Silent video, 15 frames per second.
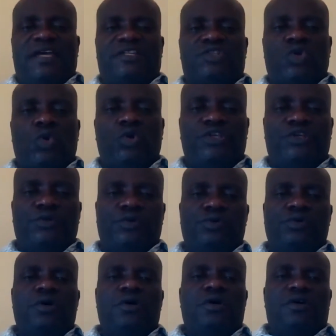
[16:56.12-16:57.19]
I told
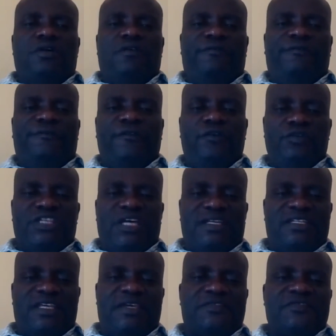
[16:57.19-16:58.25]
you
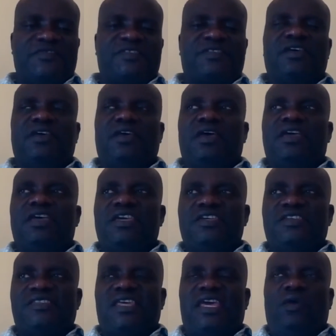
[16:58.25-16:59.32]
future tense
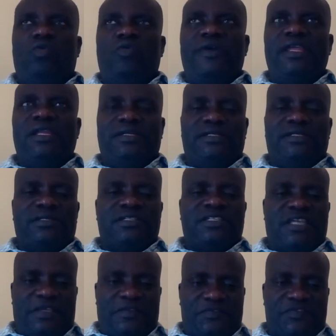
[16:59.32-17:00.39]
is a will
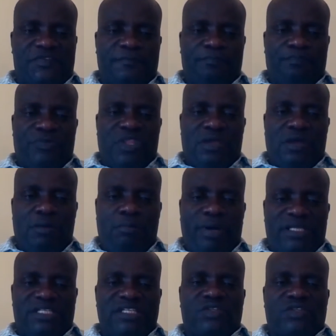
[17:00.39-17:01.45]
tense,
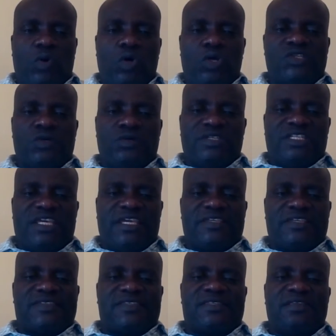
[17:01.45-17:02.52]
but it also
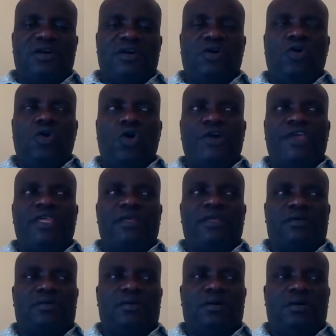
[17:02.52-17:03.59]
takes
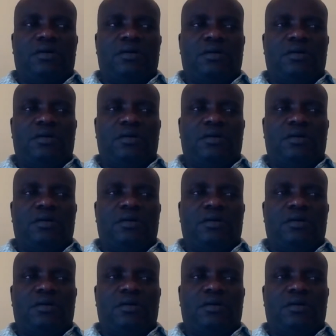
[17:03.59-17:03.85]
going,